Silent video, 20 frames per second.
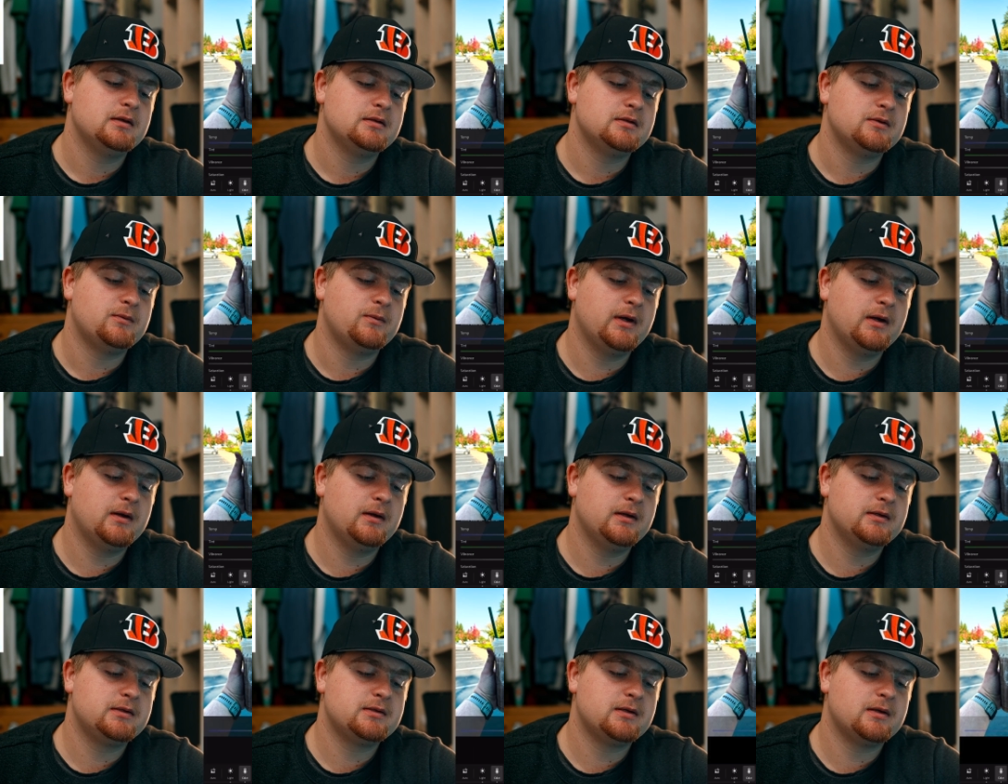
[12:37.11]
But we're
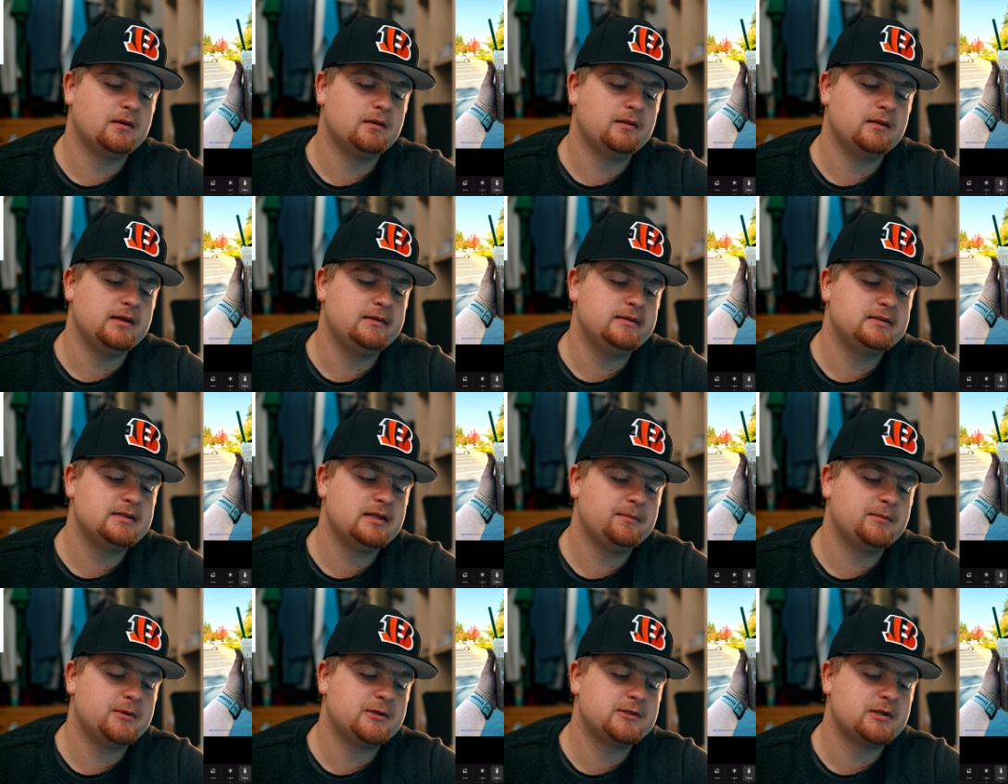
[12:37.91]
going to turn the
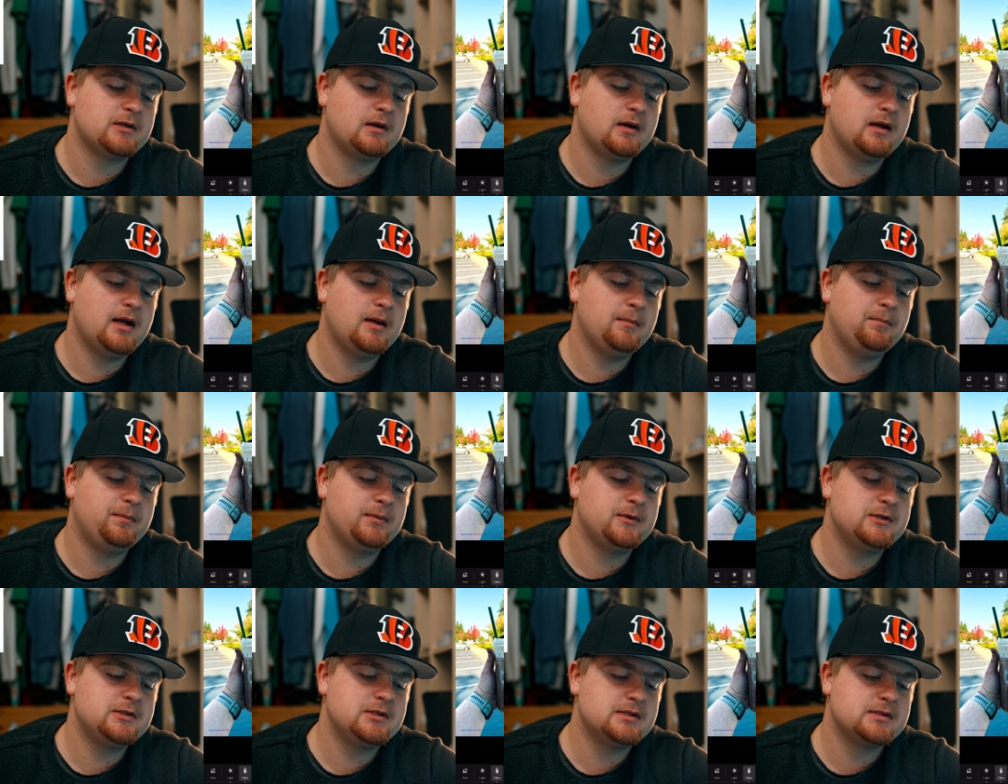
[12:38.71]
temperature
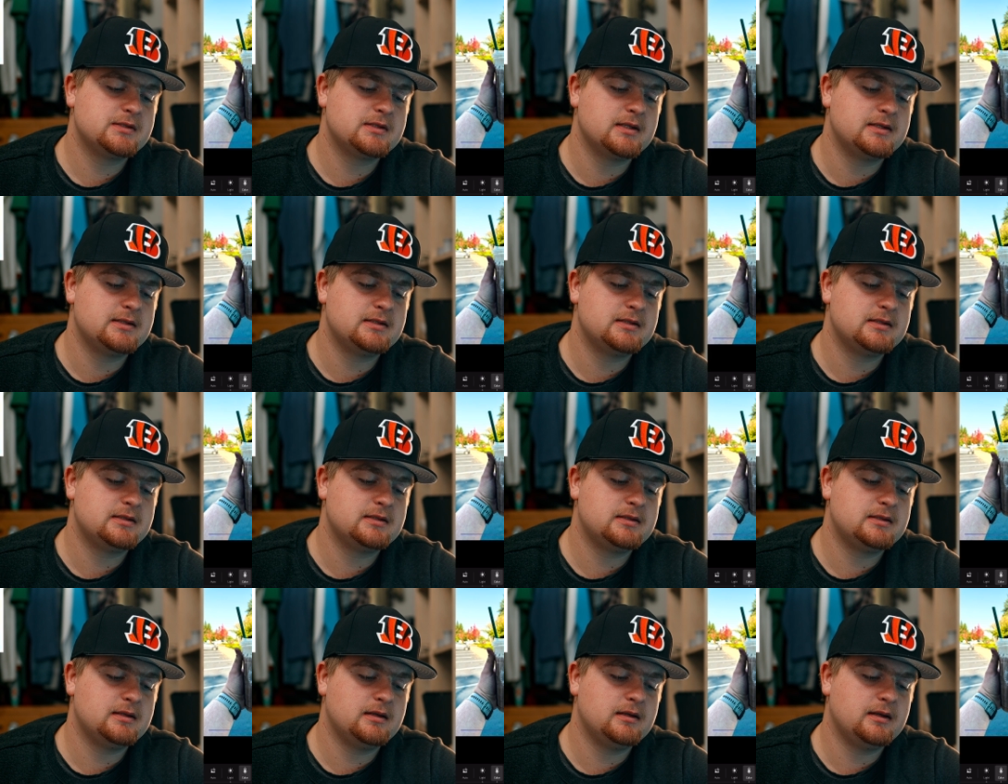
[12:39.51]
up just the...
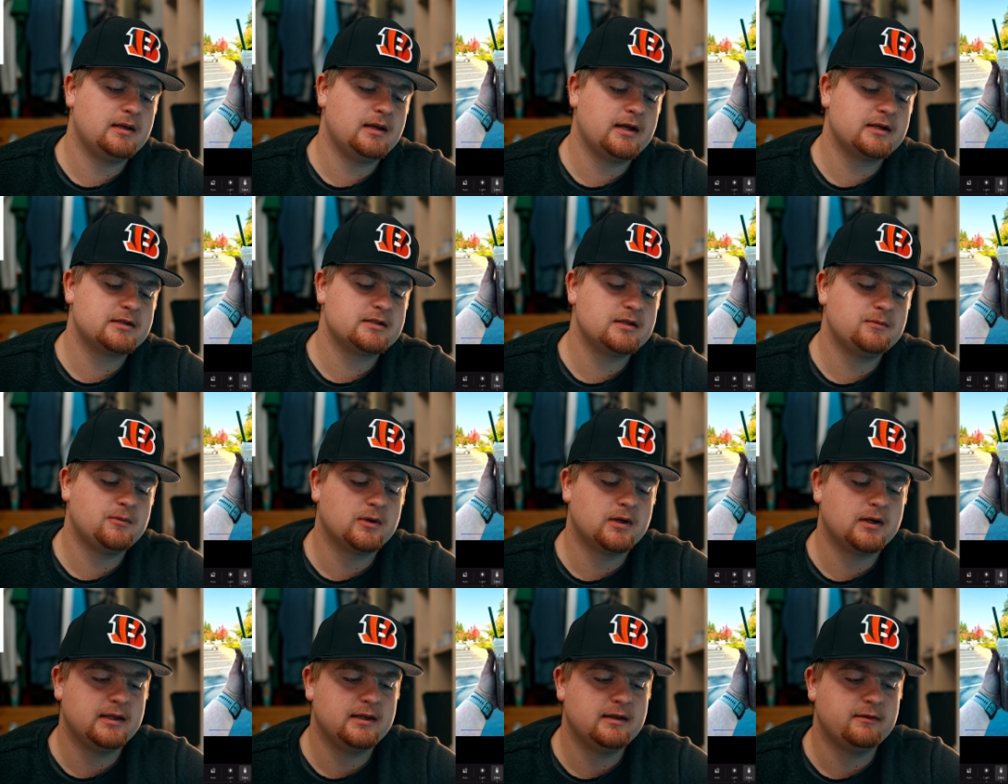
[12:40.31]
Actually,
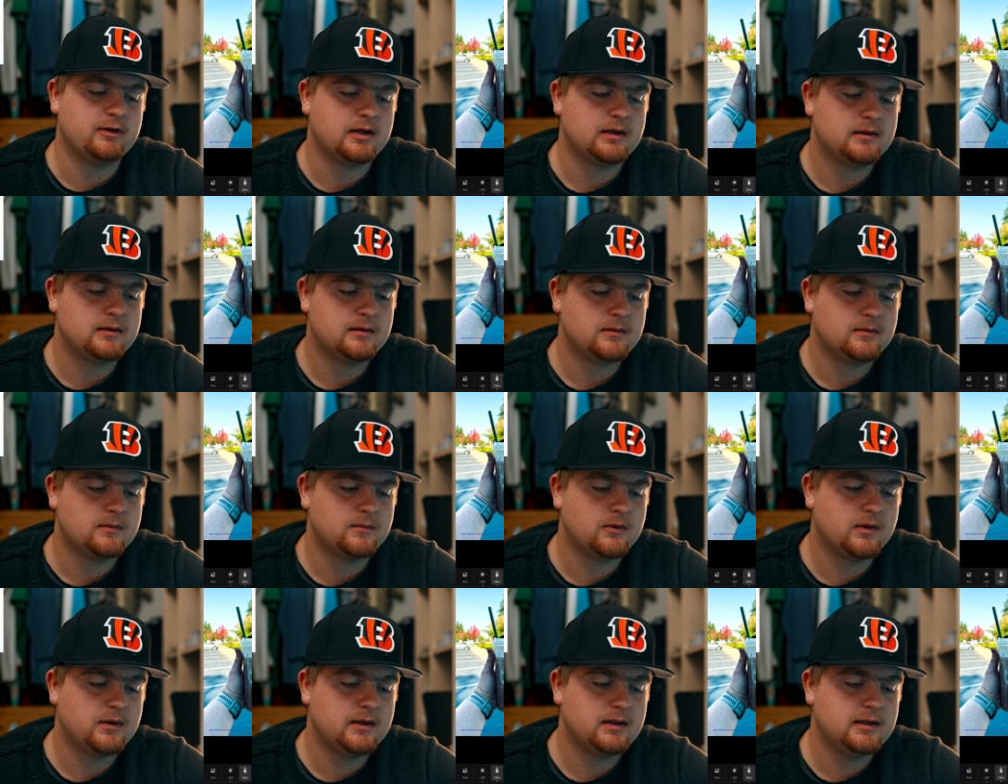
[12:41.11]
we're going to leave it
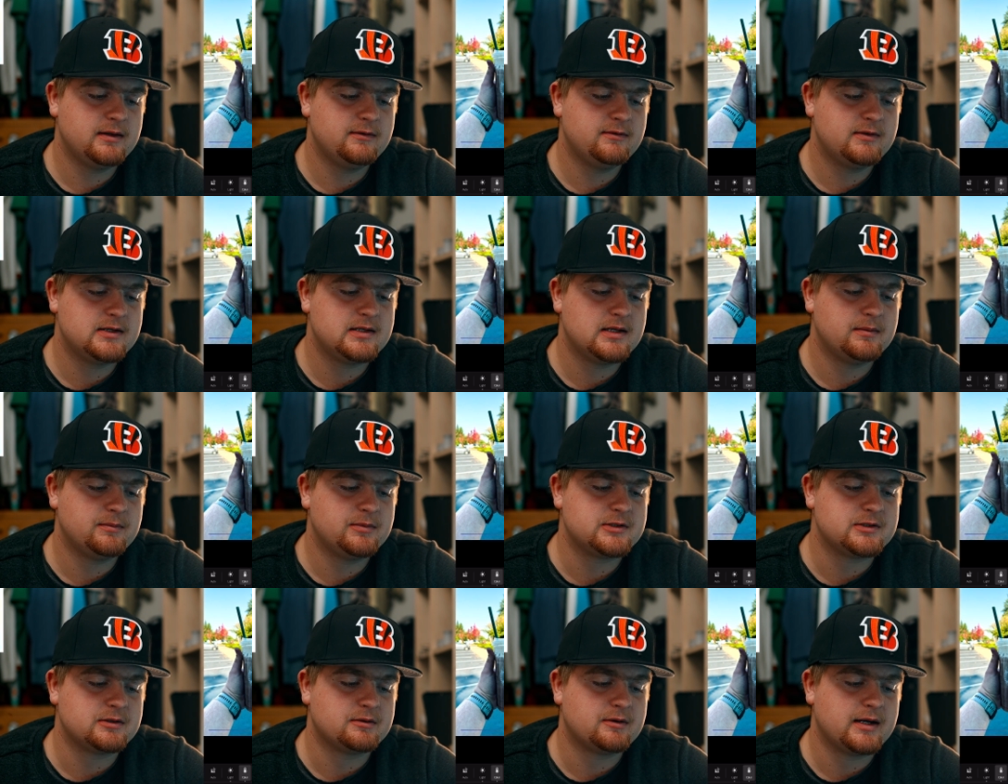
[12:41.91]
we're gonna leave the
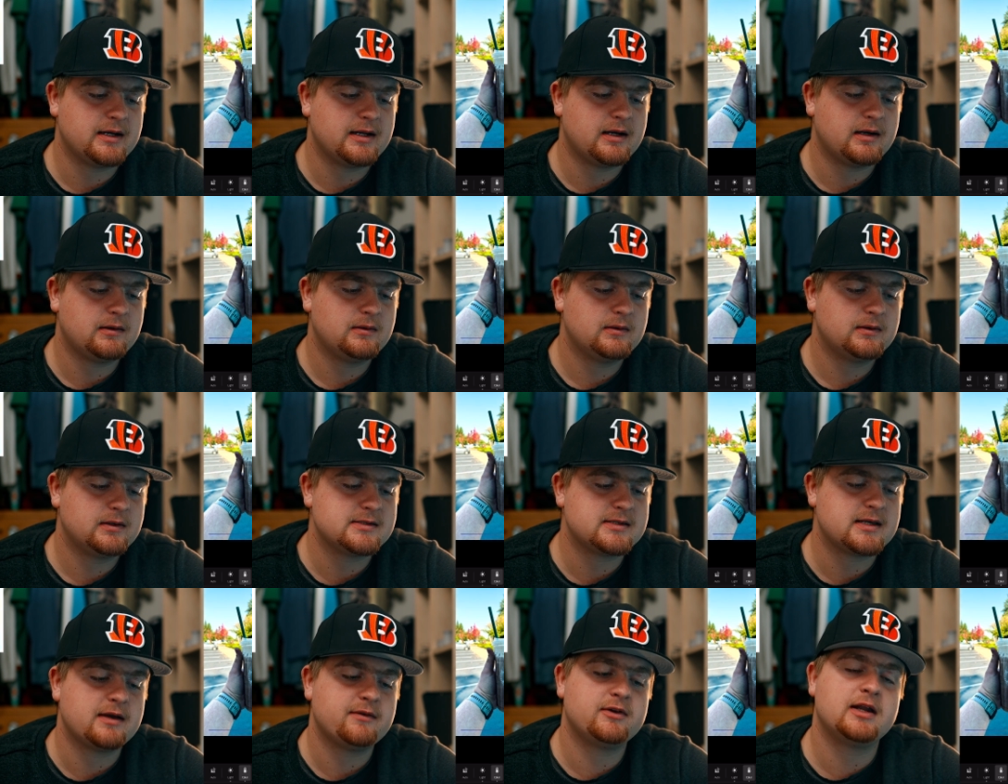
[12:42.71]
temperature right now
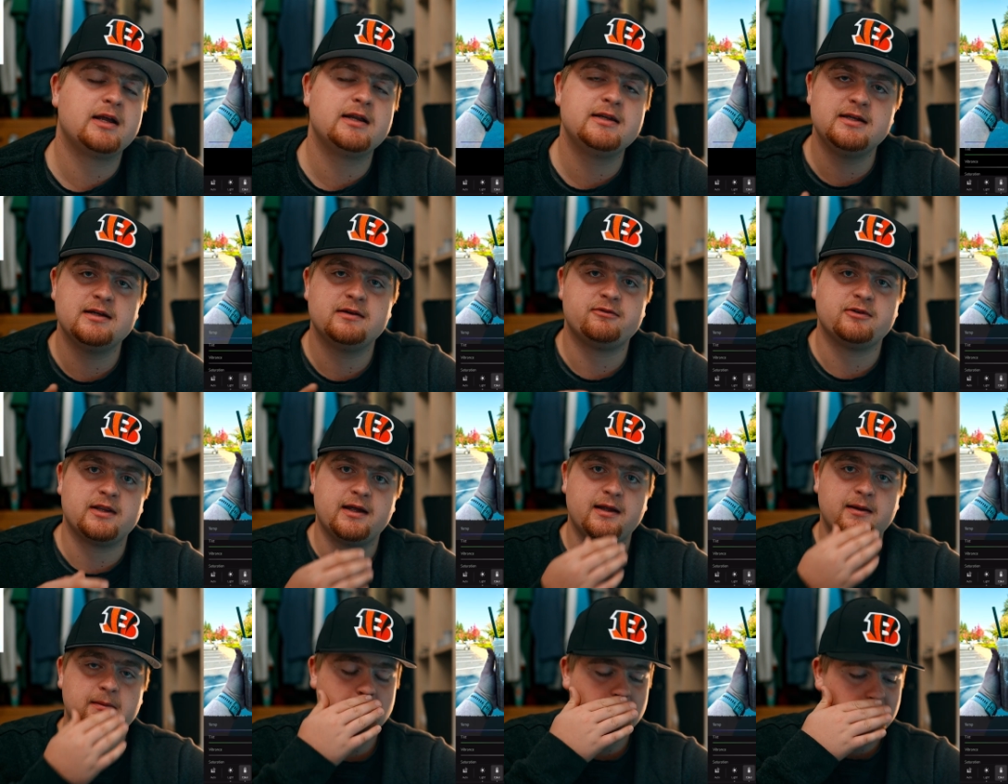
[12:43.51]
because I have an idea for
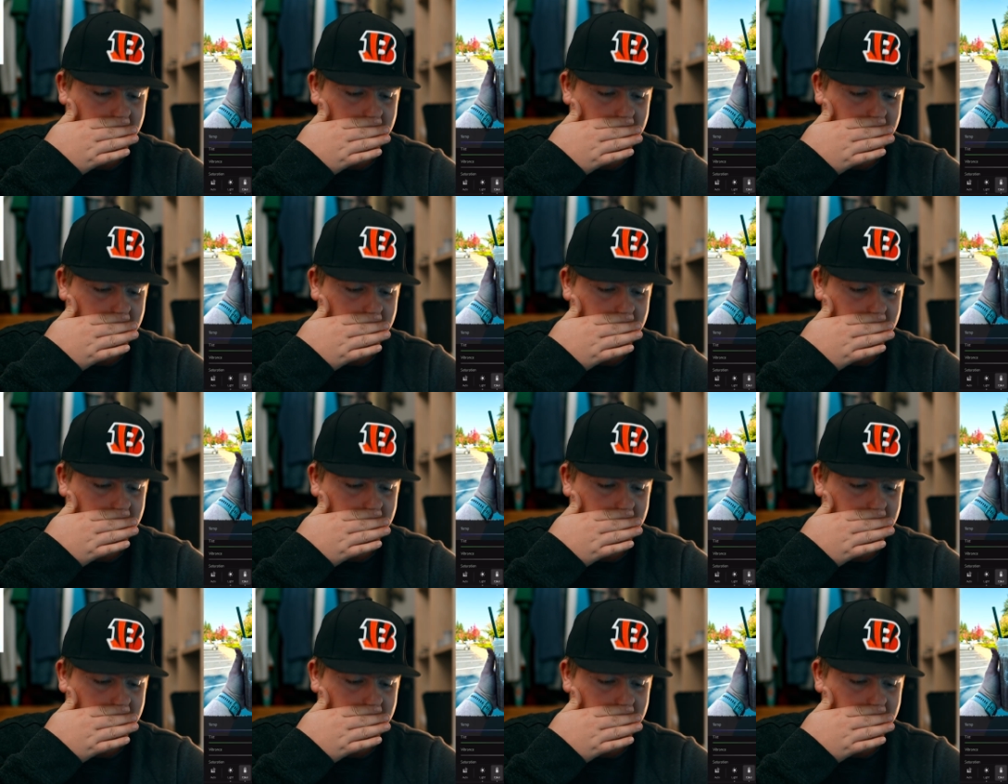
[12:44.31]
that.